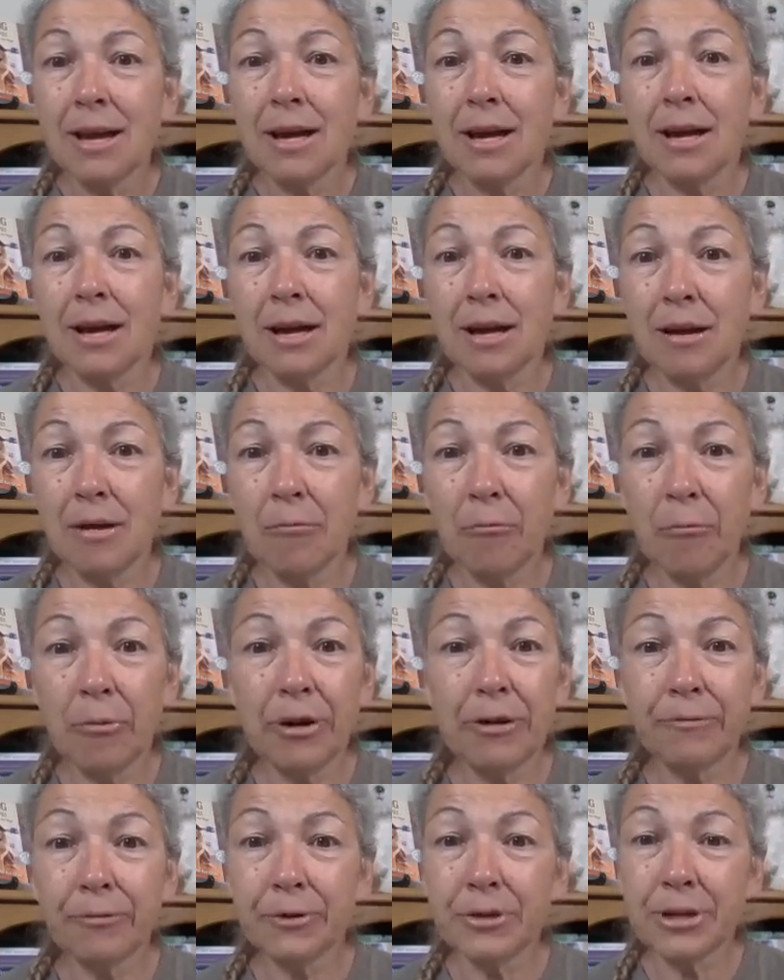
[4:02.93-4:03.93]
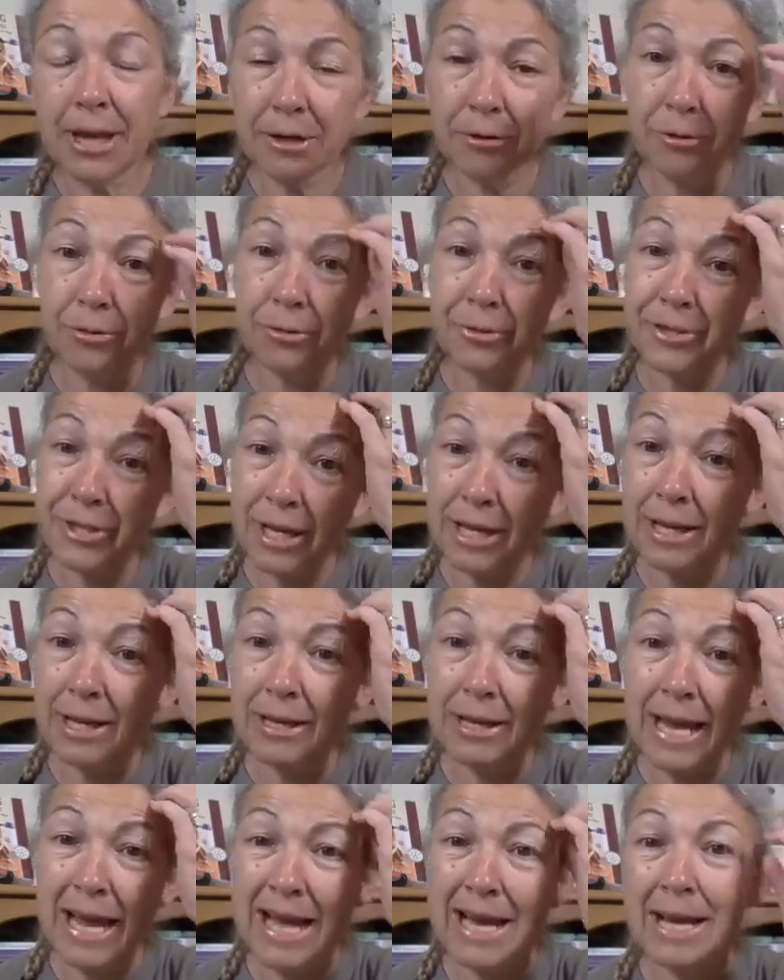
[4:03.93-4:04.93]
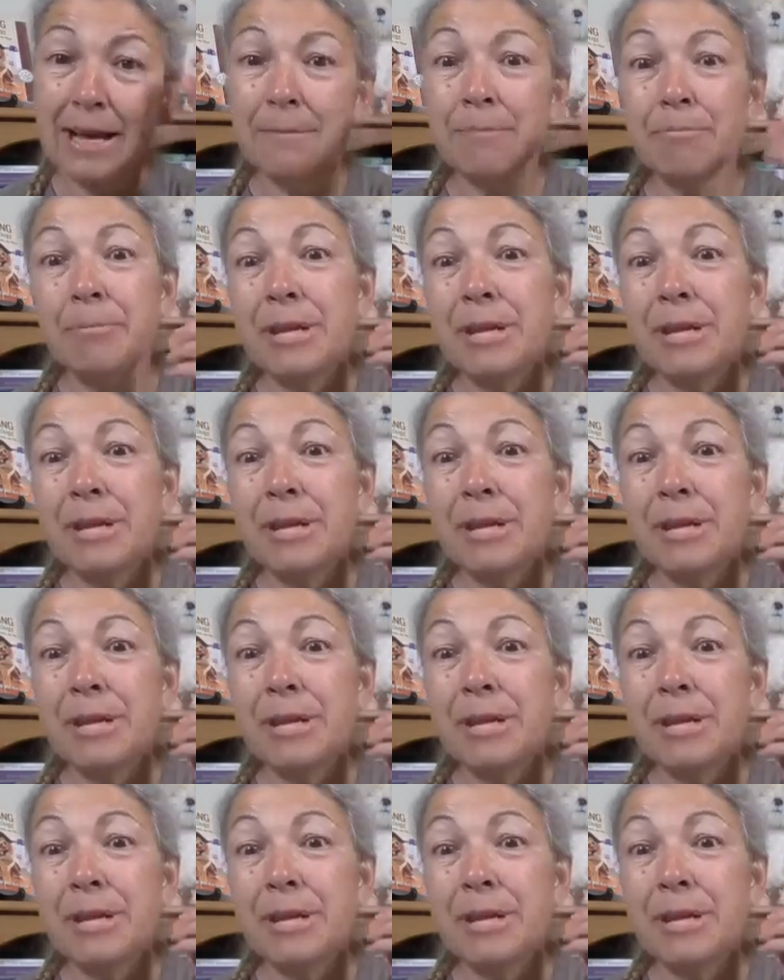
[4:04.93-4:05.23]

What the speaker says: went in for dentals and had